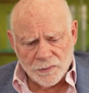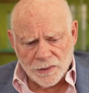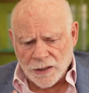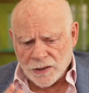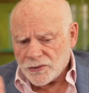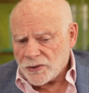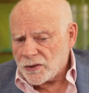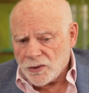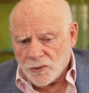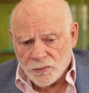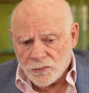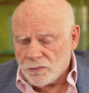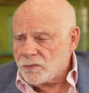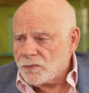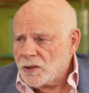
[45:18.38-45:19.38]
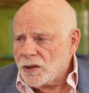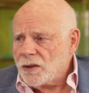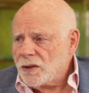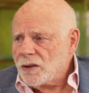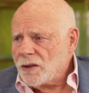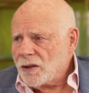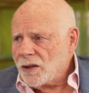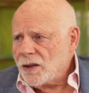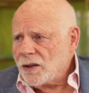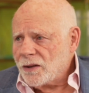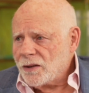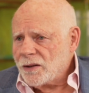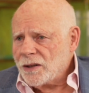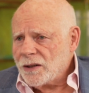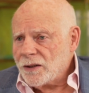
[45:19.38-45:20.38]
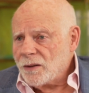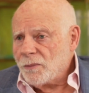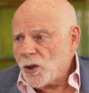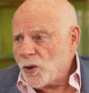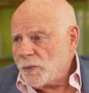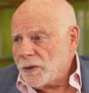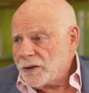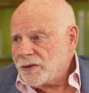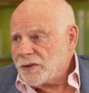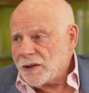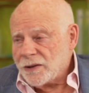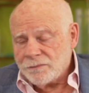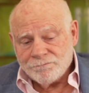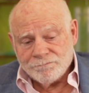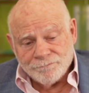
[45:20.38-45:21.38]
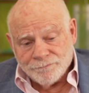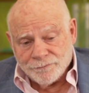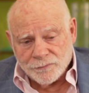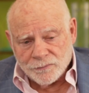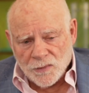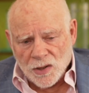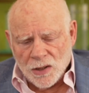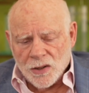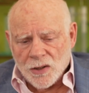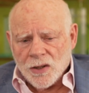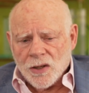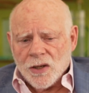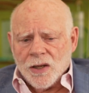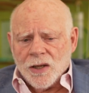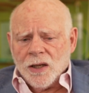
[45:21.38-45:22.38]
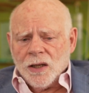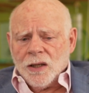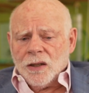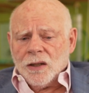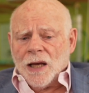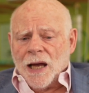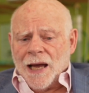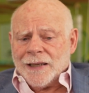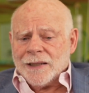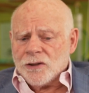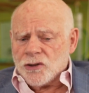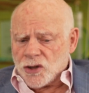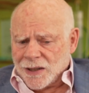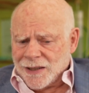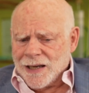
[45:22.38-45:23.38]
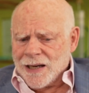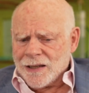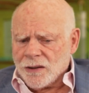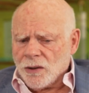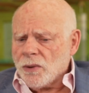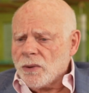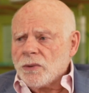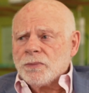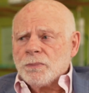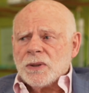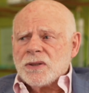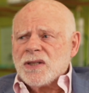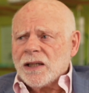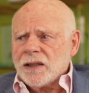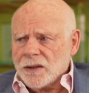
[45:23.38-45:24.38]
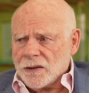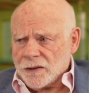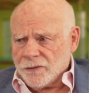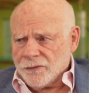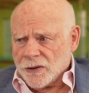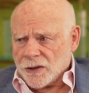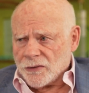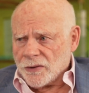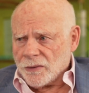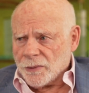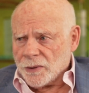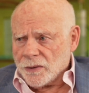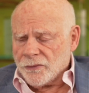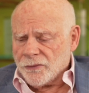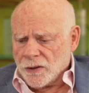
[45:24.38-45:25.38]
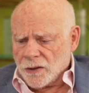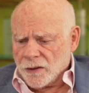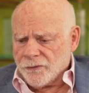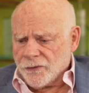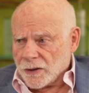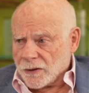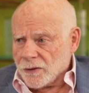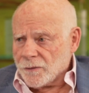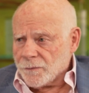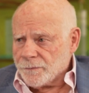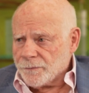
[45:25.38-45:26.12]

execute in the moment. And in Chicago, it was particularly fickle.